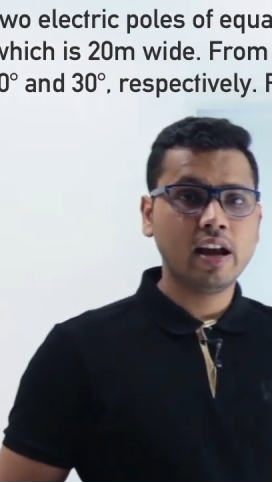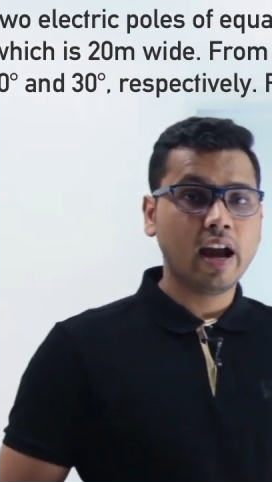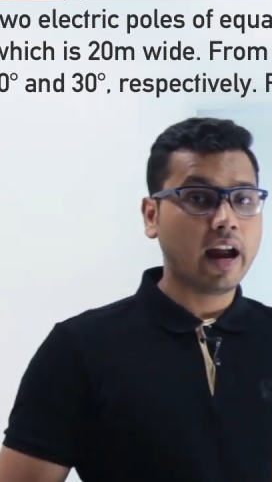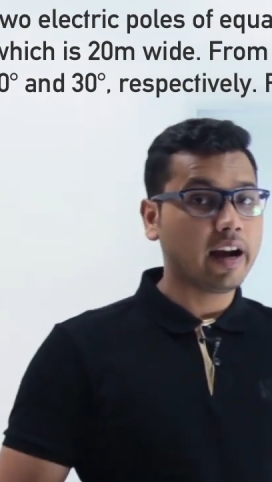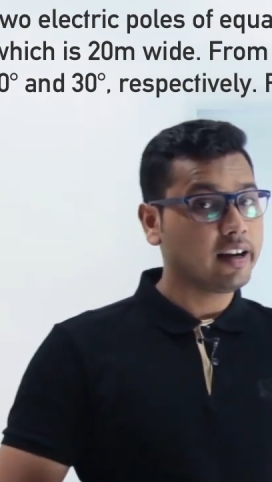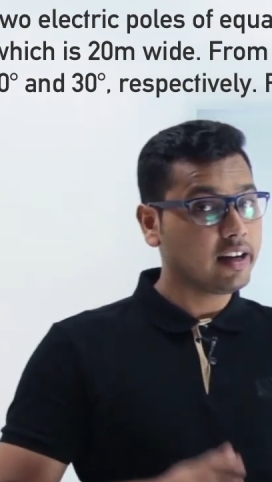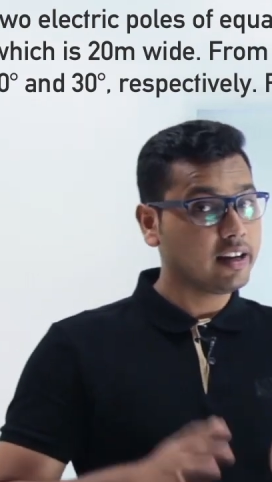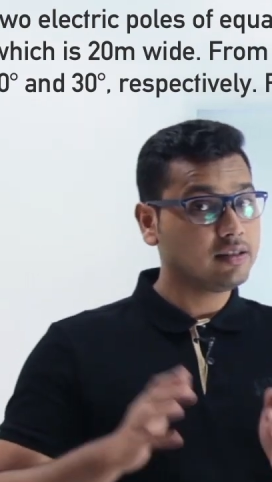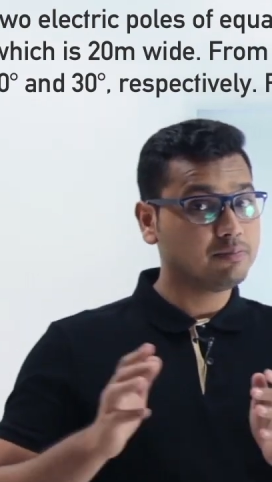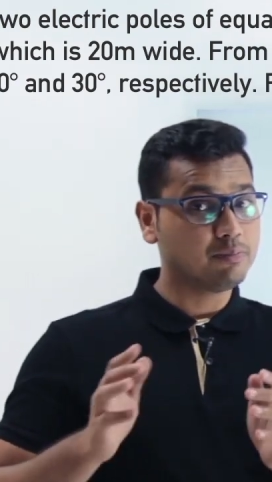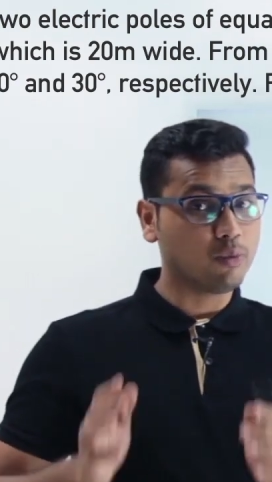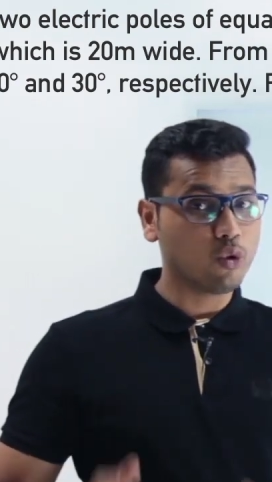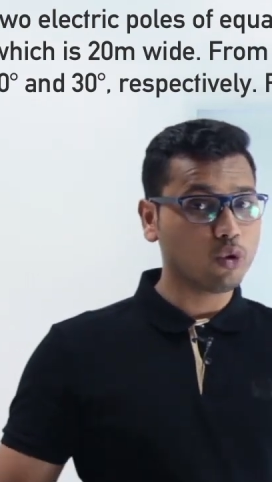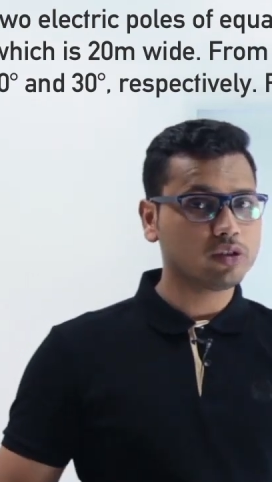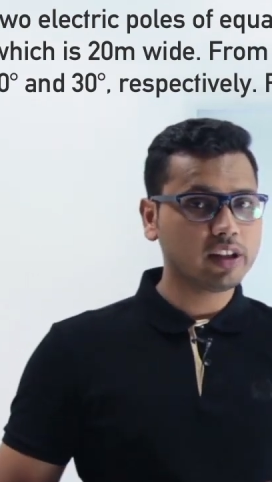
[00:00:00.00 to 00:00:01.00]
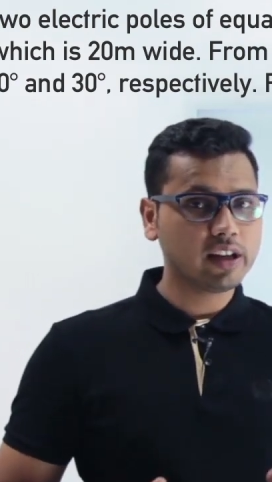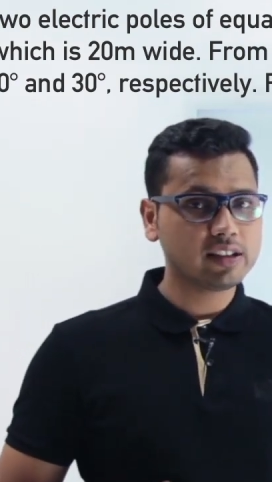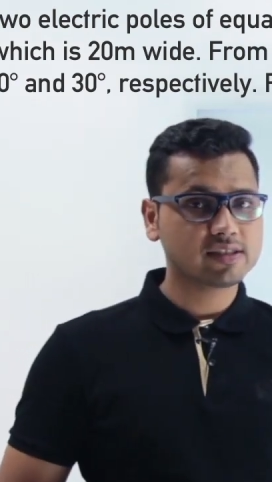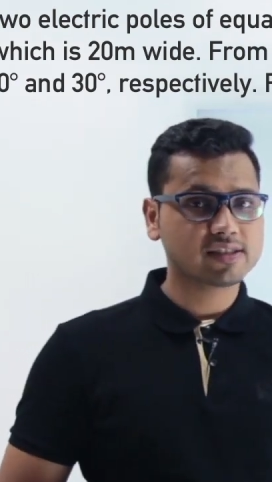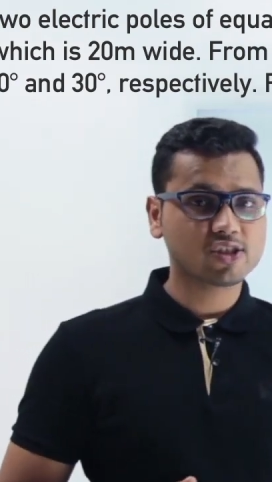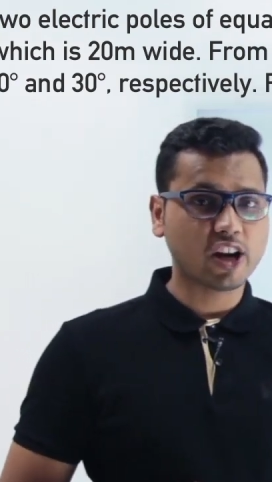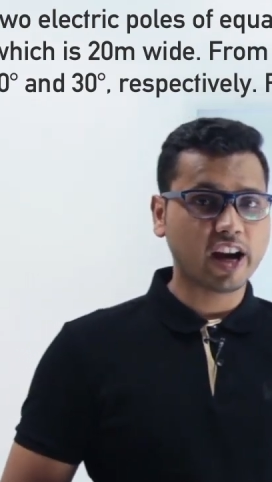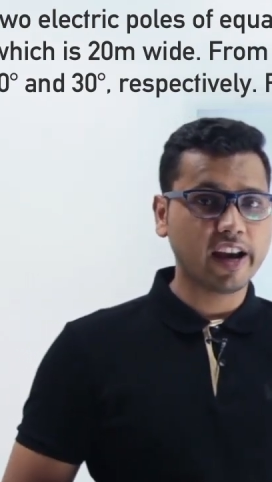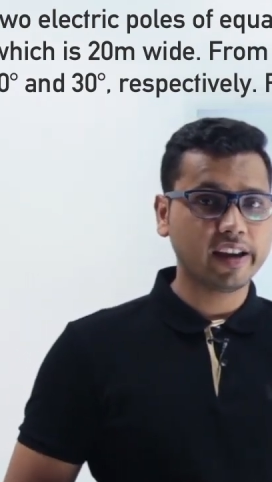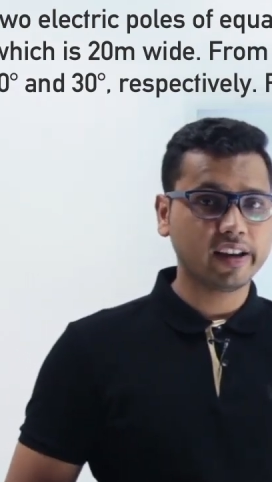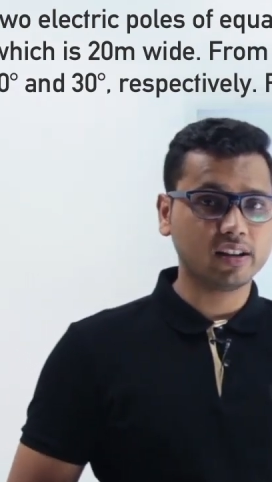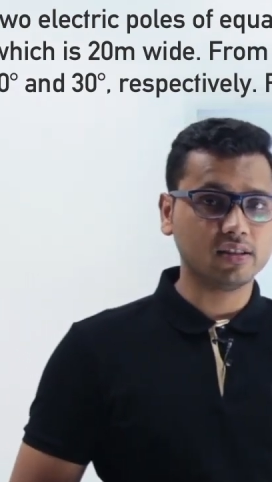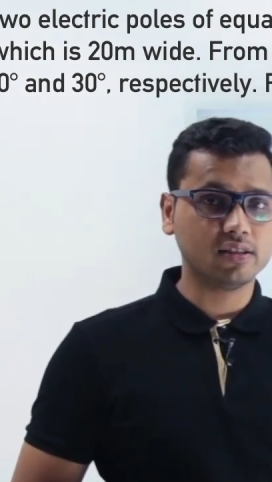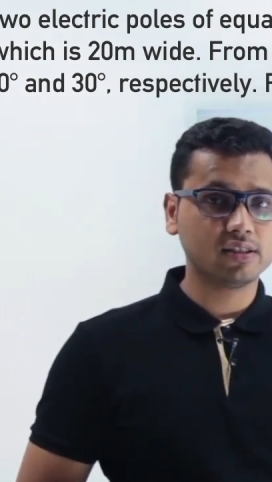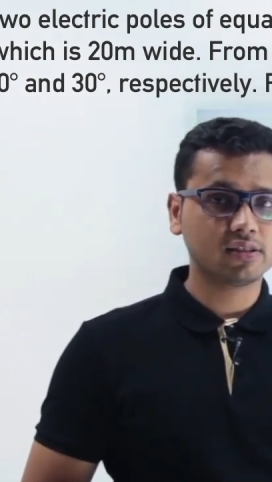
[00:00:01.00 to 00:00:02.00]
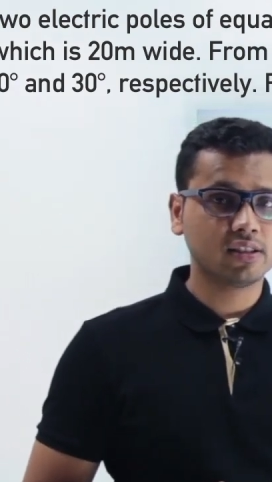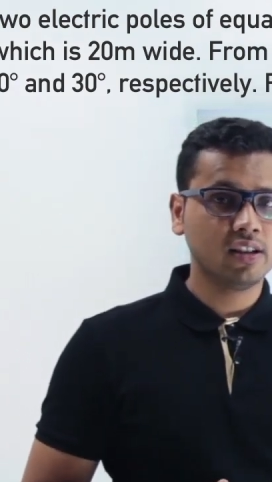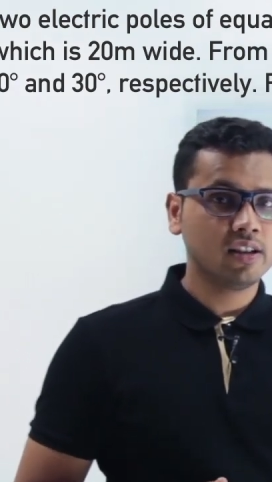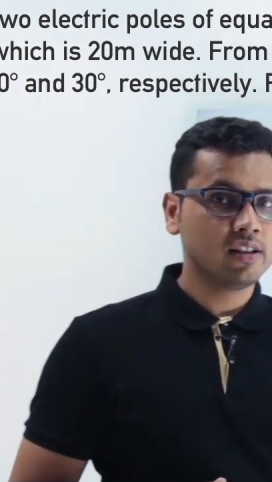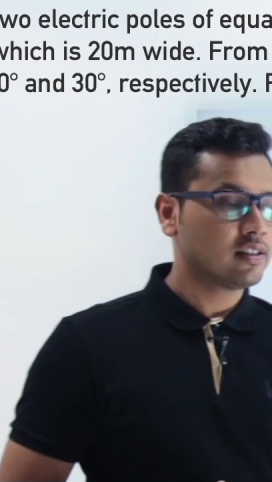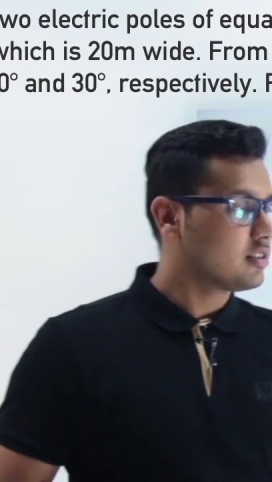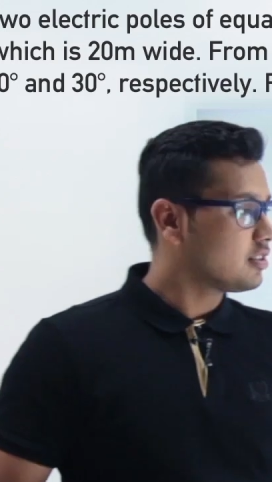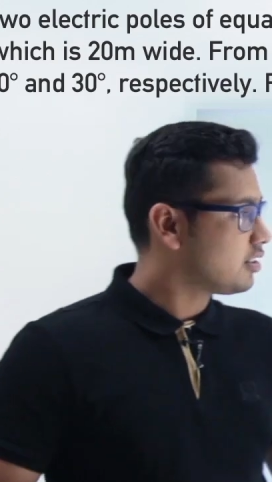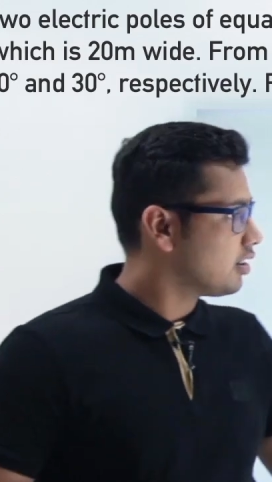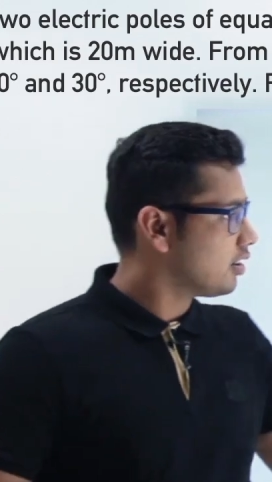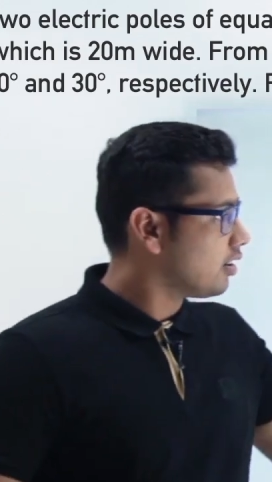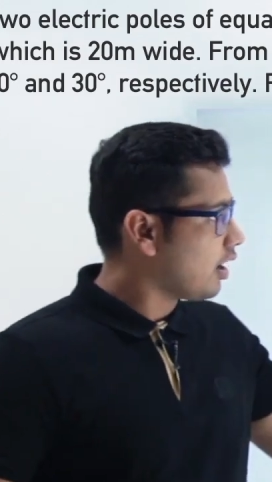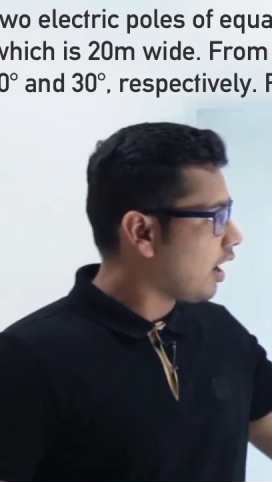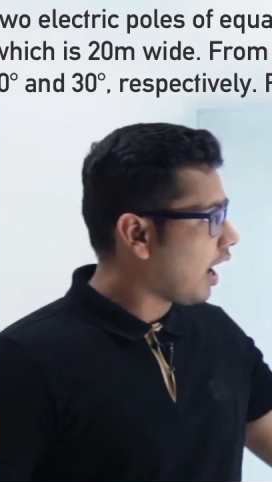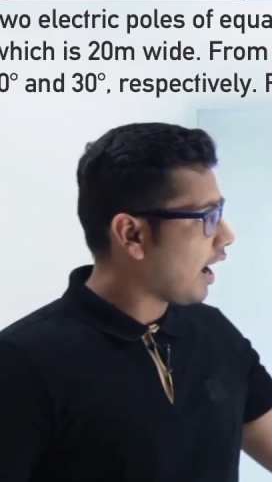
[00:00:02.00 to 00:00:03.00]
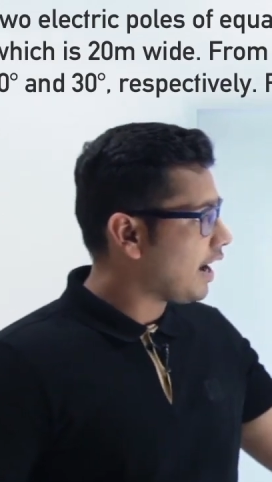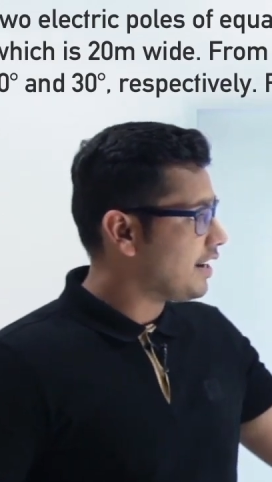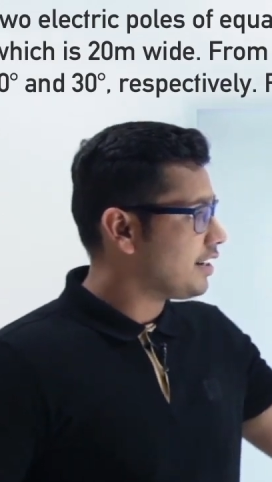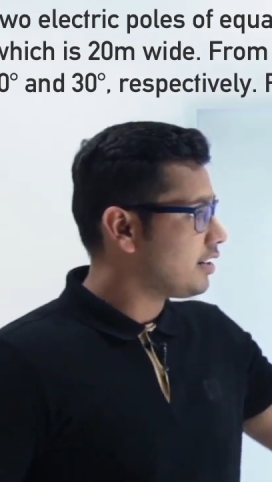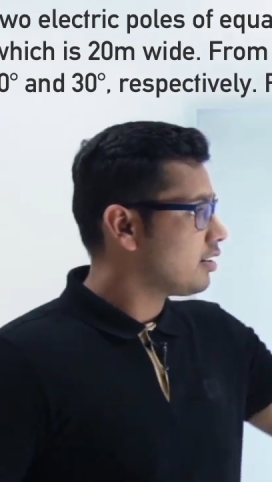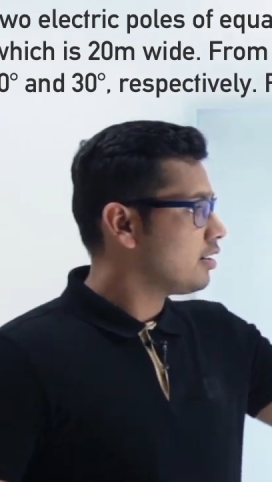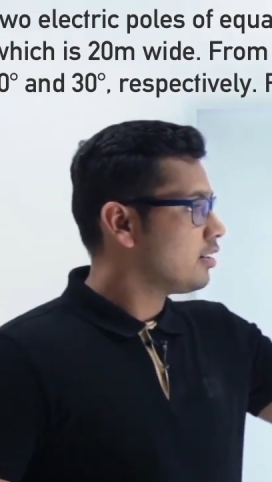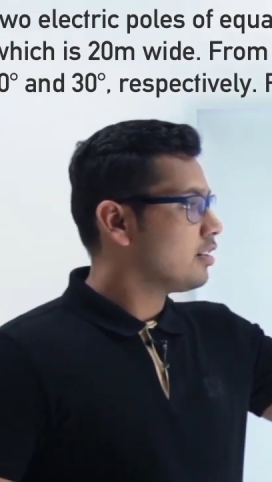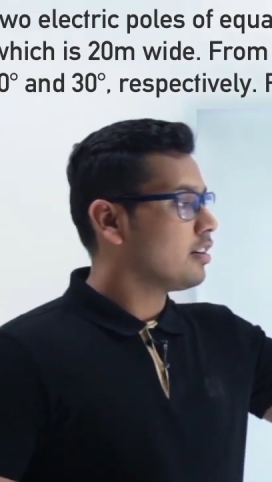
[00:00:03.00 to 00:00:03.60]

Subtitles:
And in both these triangles, the height,